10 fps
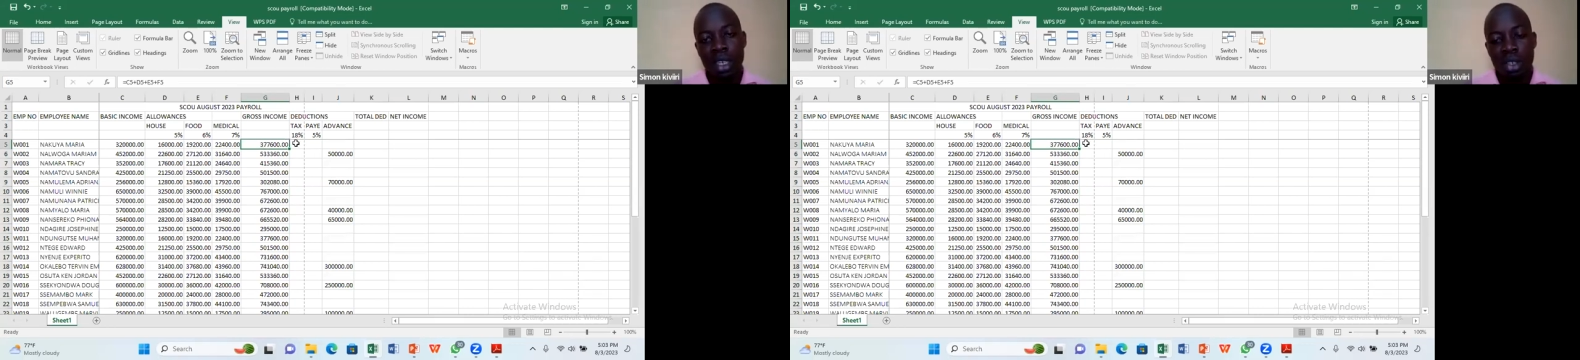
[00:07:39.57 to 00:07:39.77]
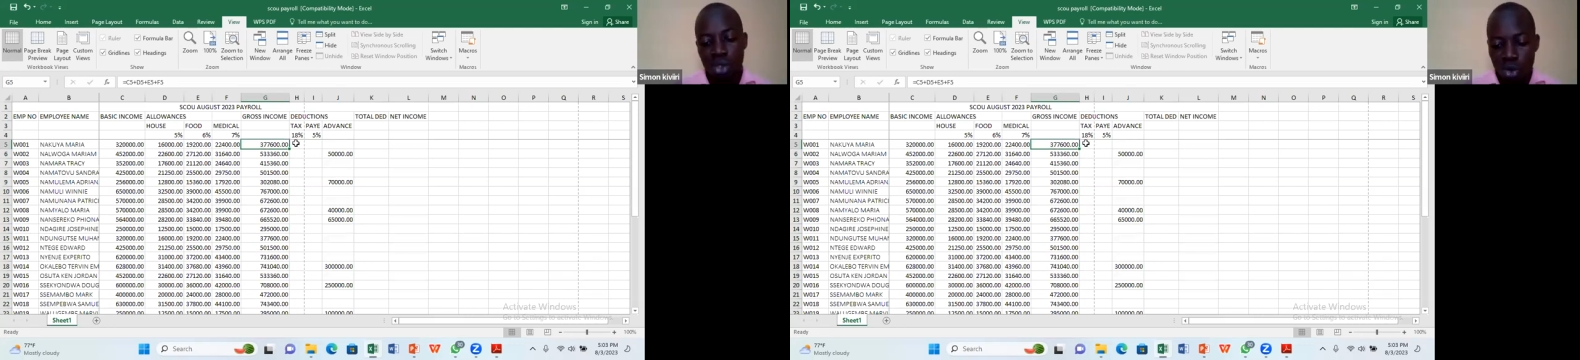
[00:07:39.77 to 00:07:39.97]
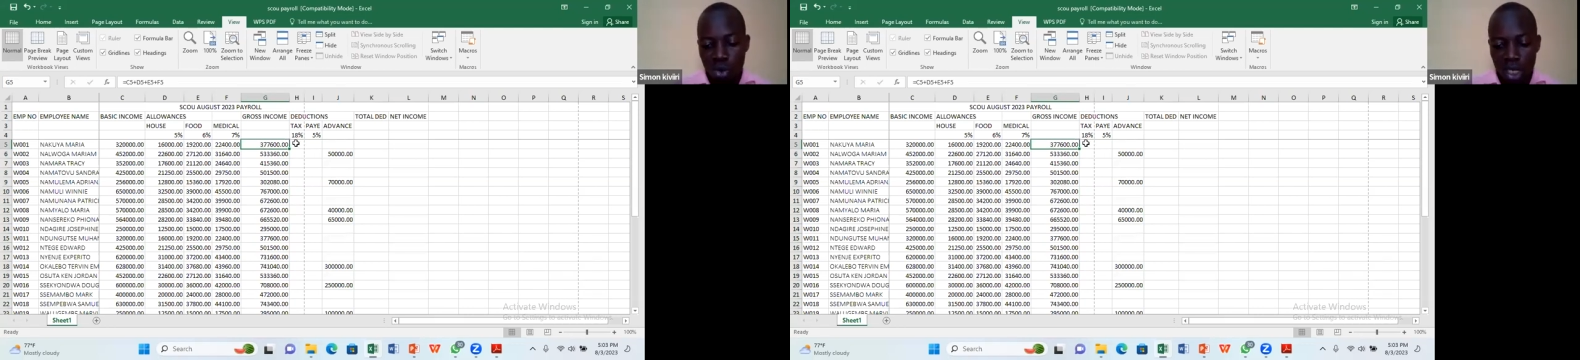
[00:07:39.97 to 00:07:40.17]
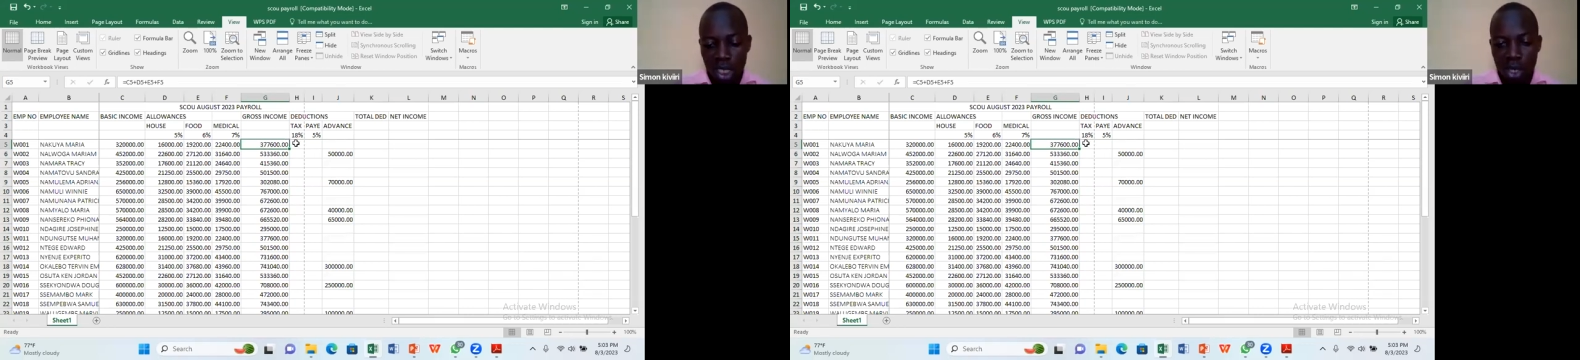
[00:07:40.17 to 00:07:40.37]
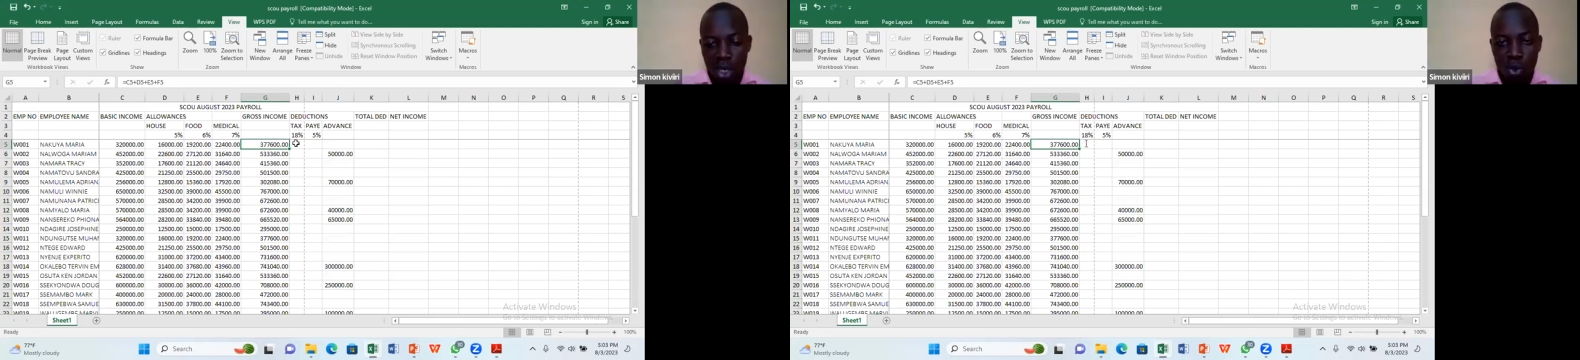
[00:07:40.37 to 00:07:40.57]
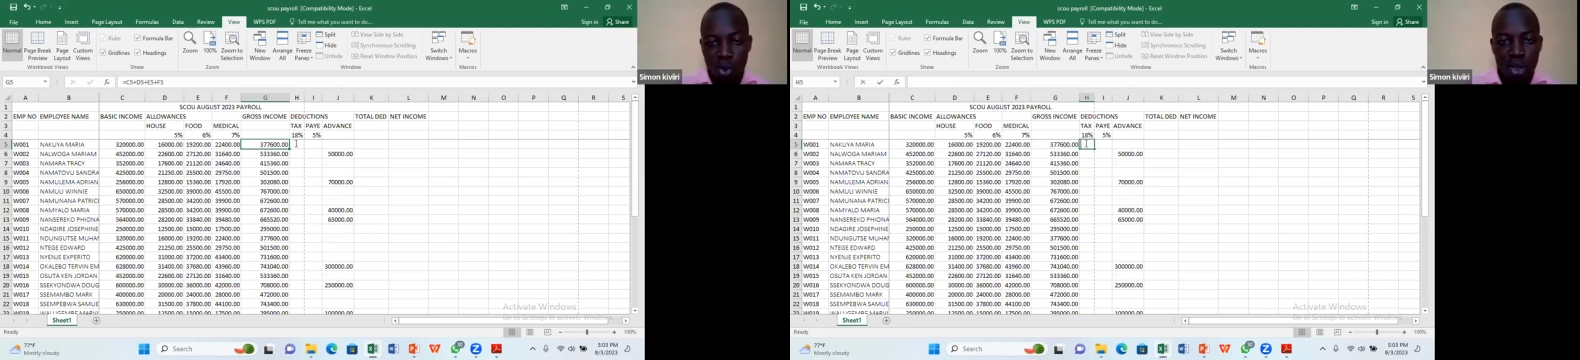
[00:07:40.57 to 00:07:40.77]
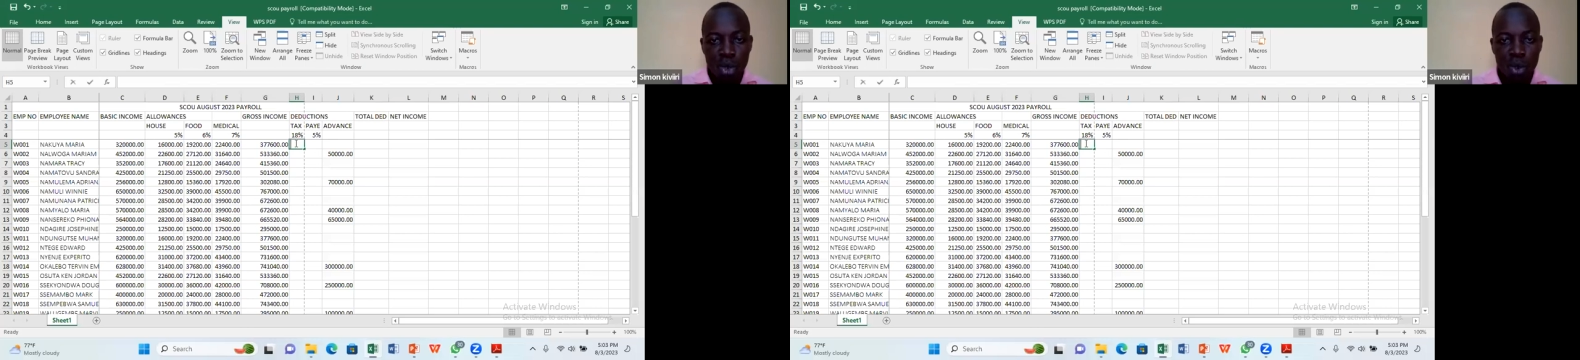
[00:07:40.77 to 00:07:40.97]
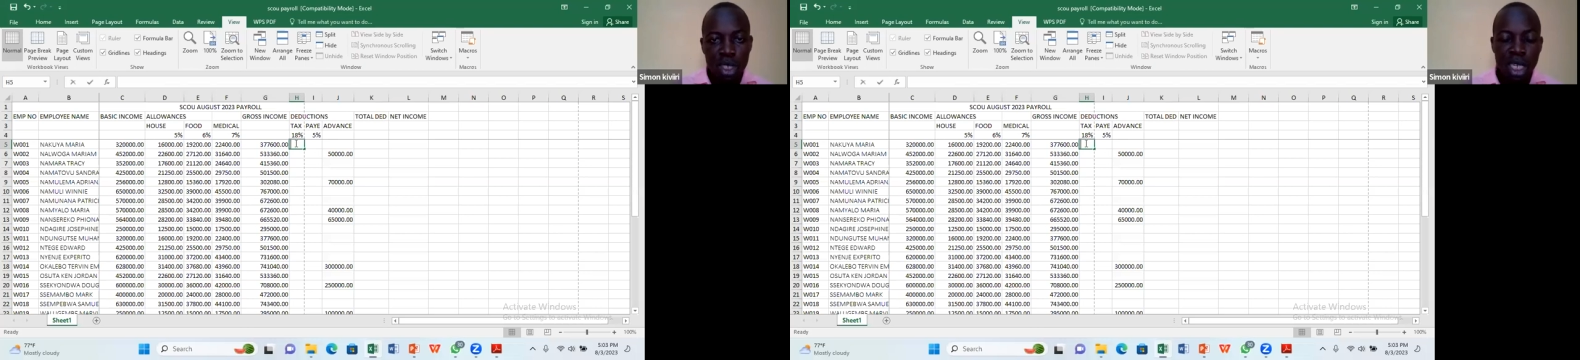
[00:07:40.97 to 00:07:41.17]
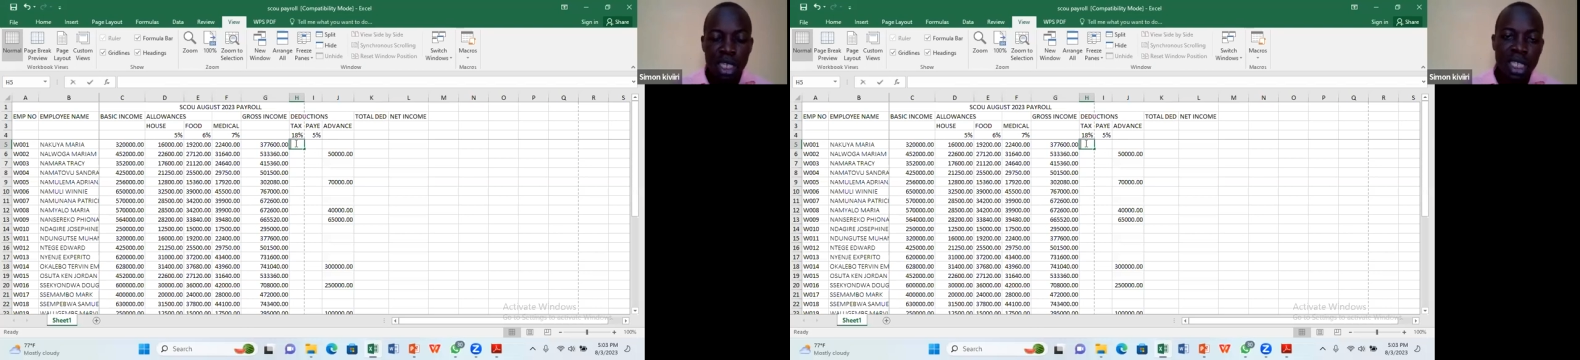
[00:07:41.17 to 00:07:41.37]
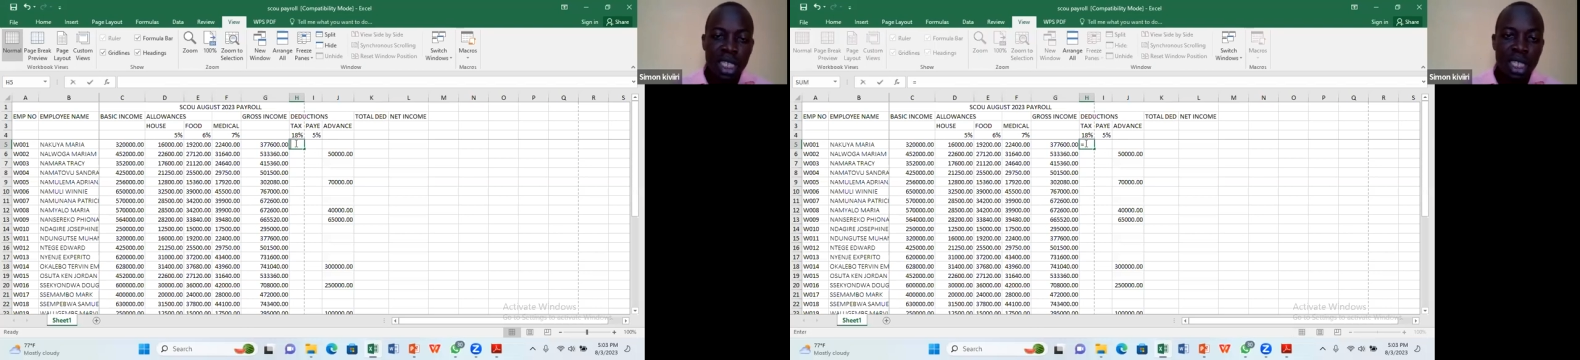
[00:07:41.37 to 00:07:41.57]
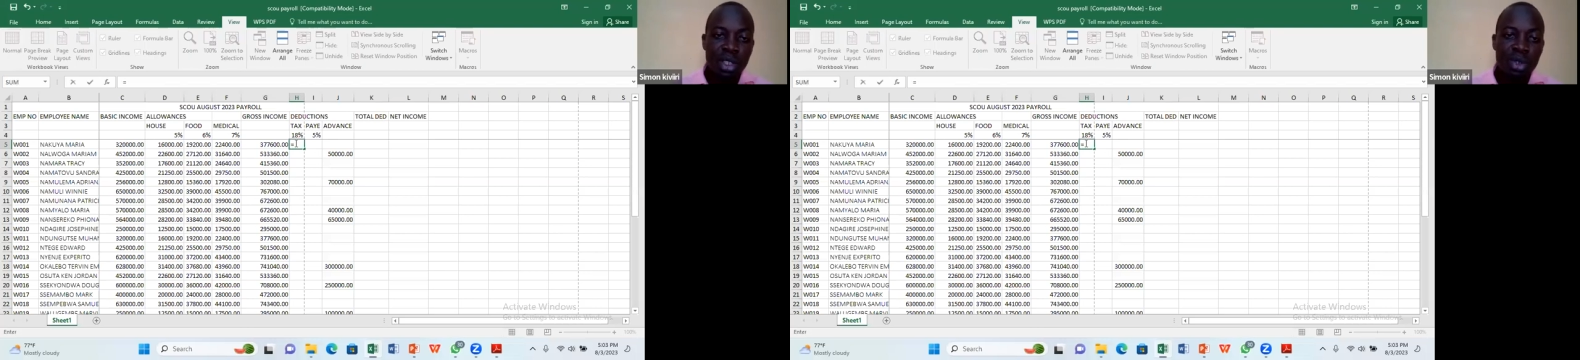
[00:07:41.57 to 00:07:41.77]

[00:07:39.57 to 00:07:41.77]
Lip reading: So what shall we do? We shall still